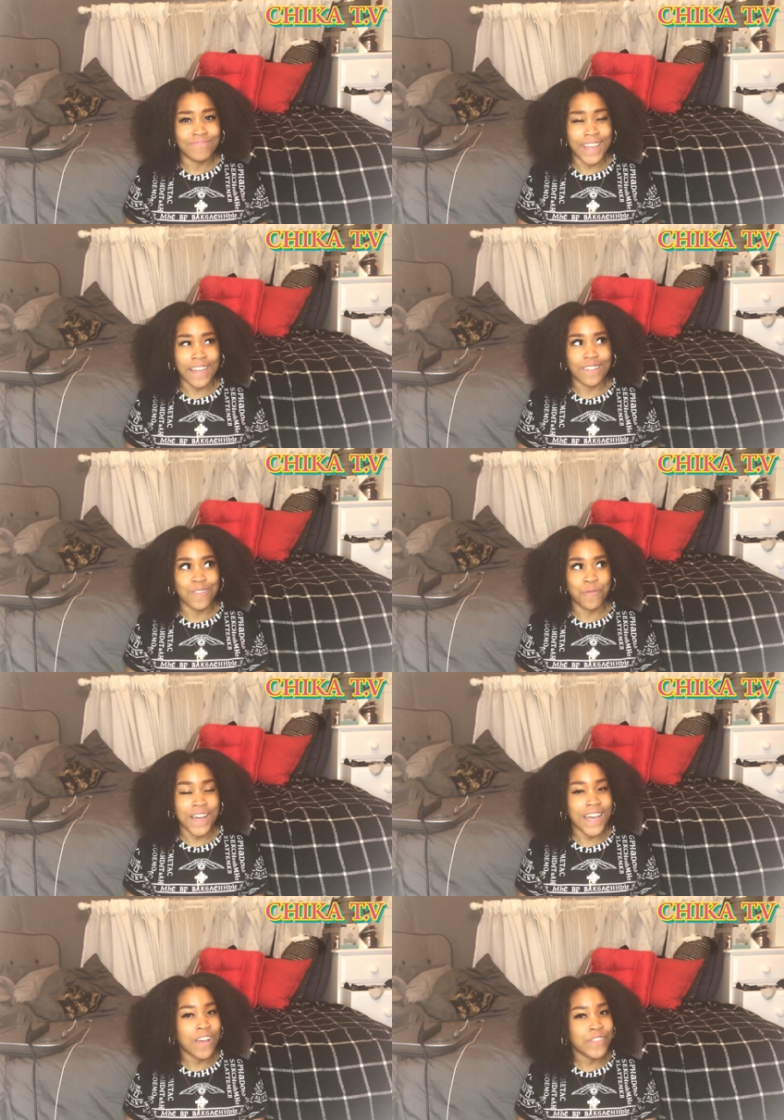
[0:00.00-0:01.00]
like,
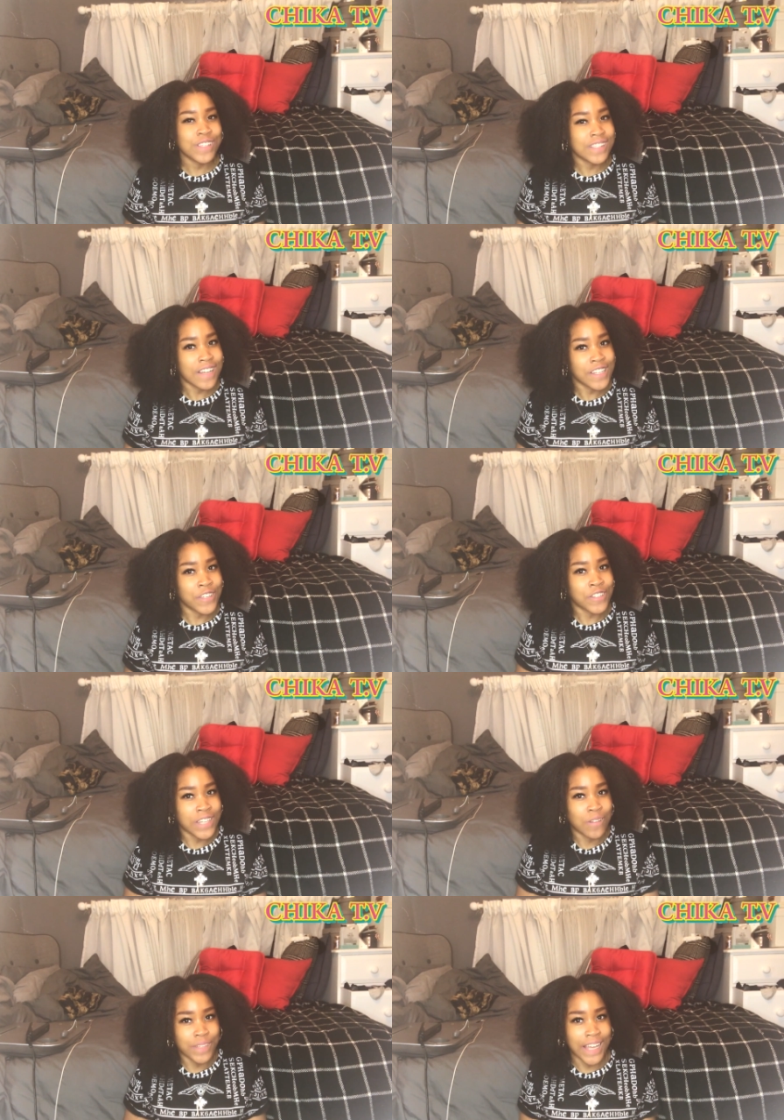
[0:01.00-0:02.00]
why haven't you started your own
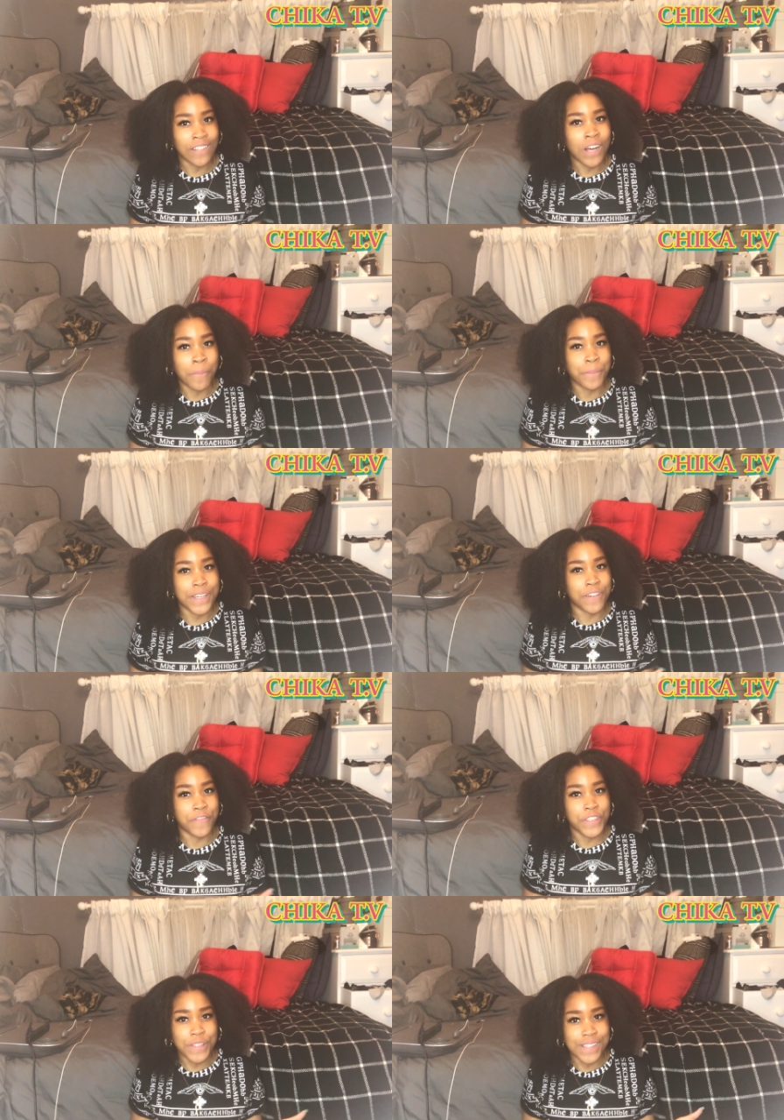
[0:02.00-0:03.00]
channel yet? I thought I'm a bit
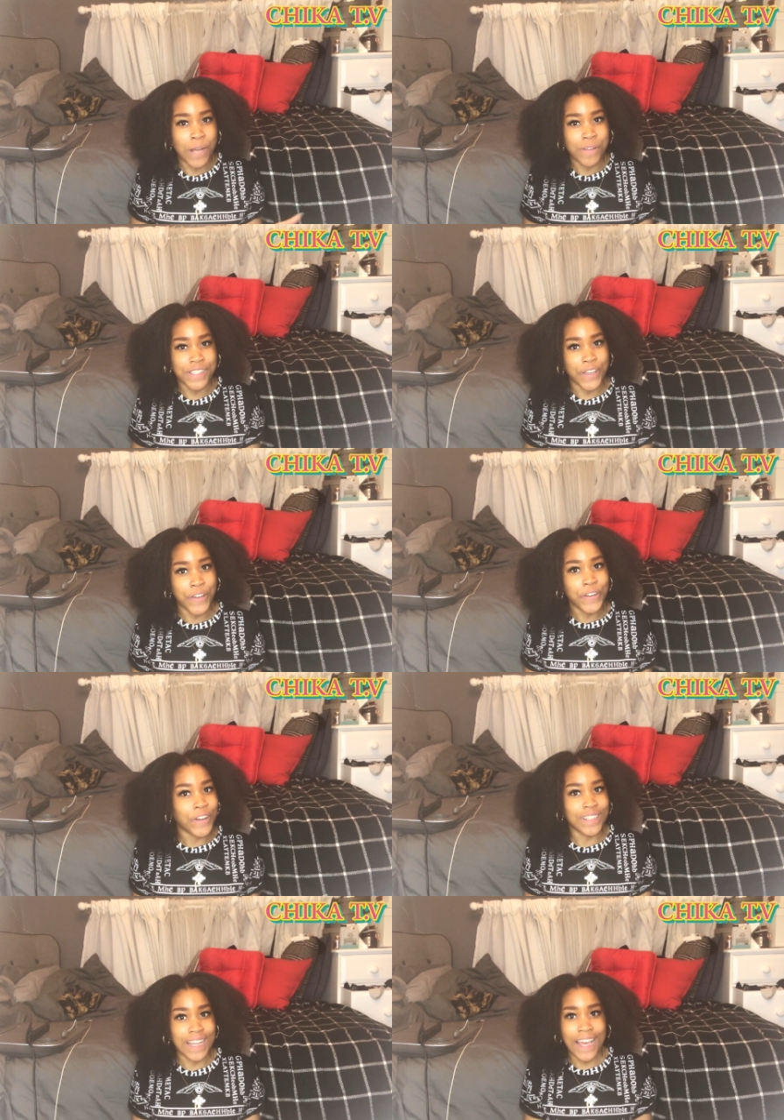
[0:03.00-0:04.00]
confused. Like, what's going
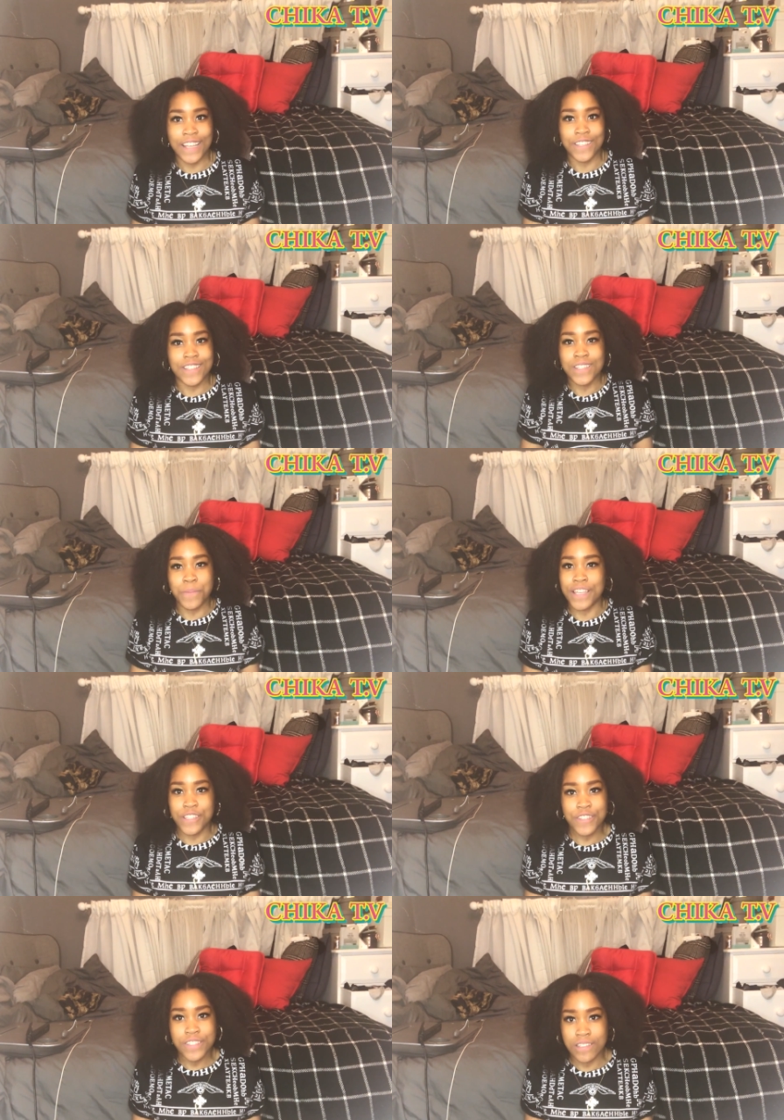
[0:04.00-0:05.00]
on? Like, you should be a
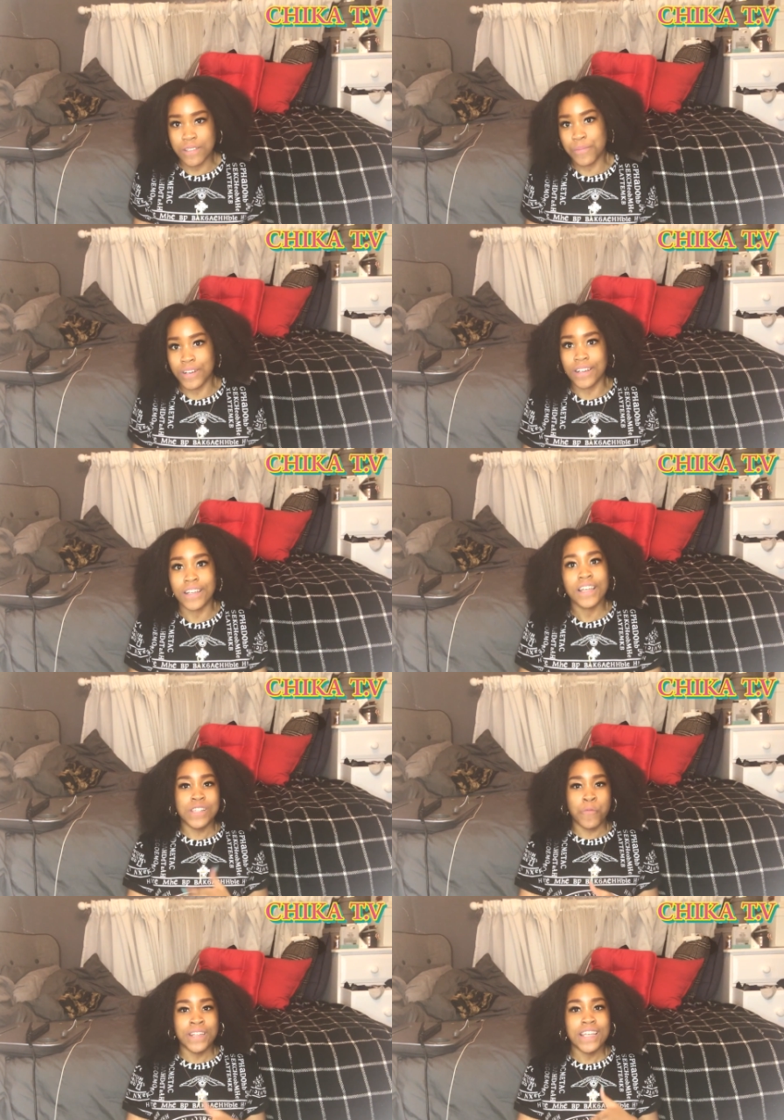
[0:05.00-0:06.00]
YouTuber.
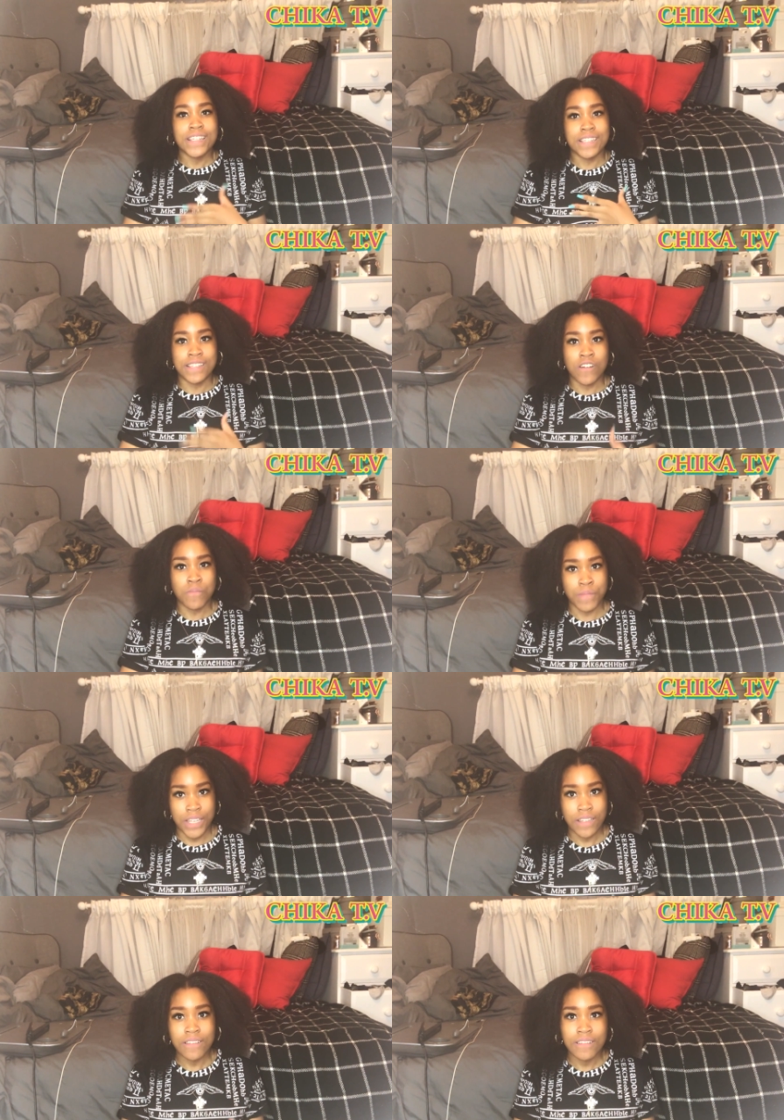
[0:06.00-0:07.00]
when they used to tell
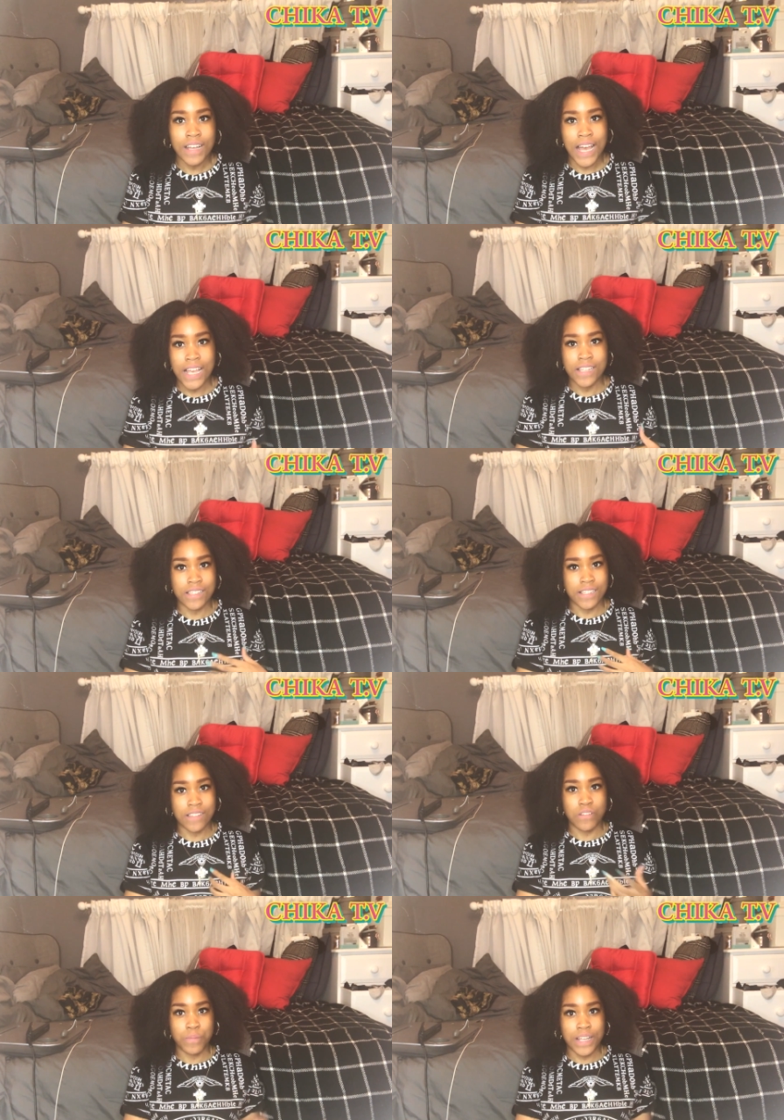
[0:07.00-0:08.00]
me, I used to
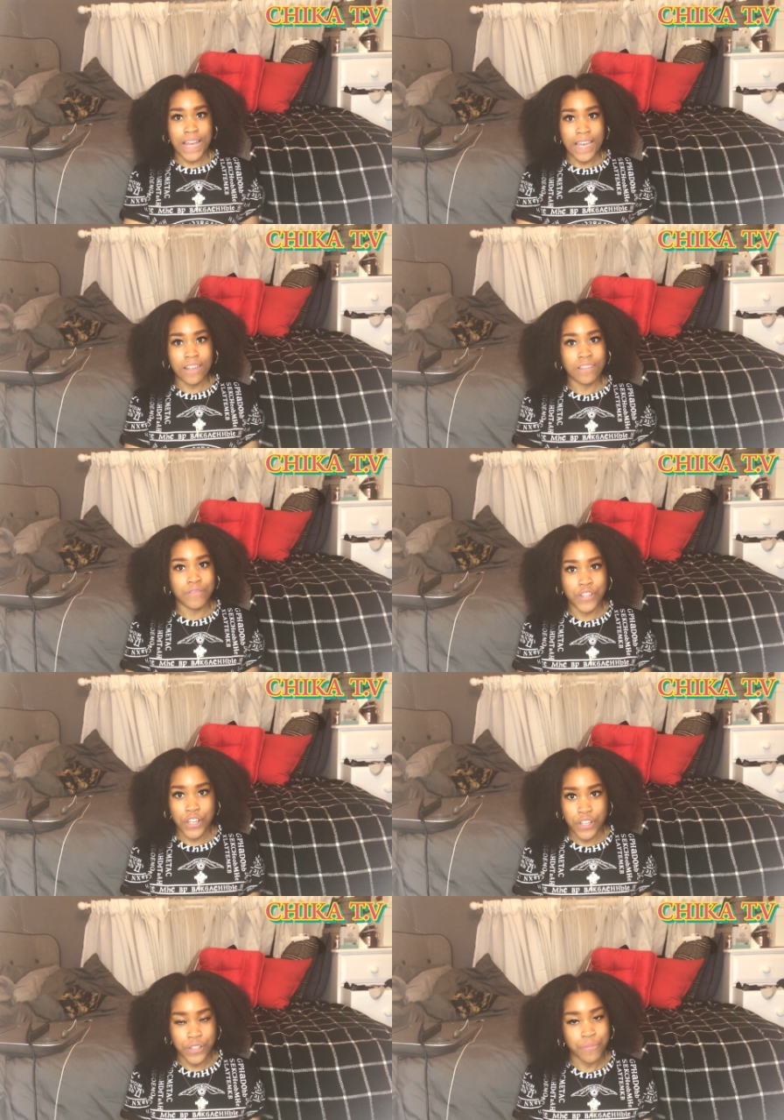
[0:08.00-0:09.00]
still be like,
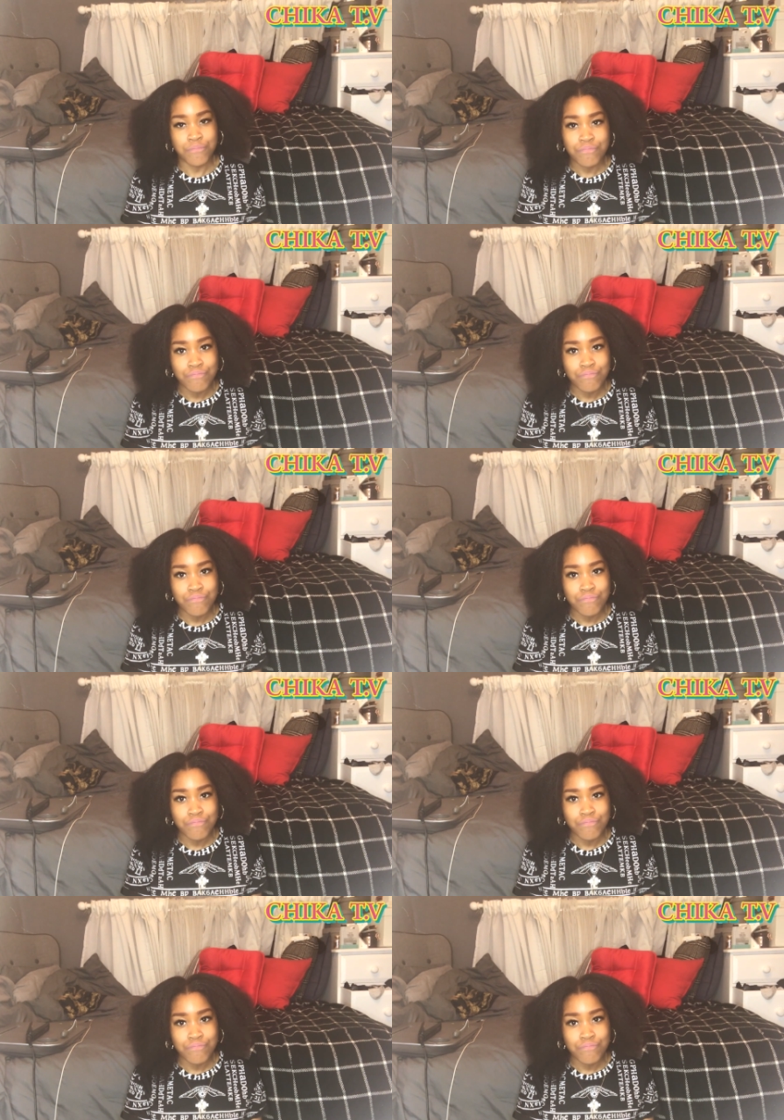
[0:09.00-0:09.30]
no,